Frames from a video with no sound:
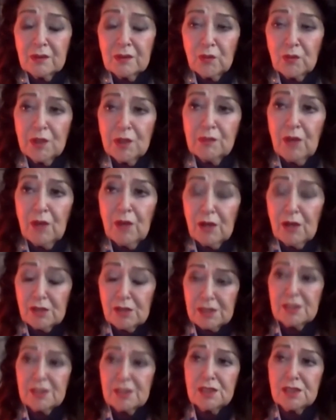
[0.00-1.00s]
when
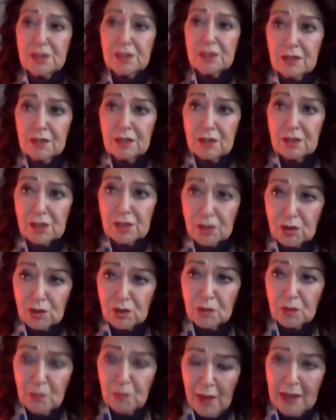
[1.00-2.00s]
Moses
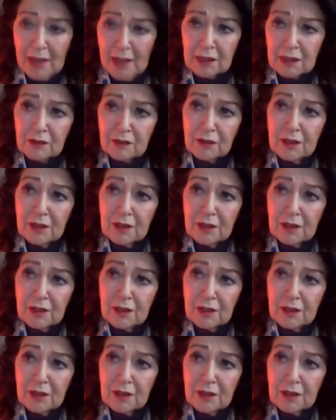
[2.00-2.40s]
stood back.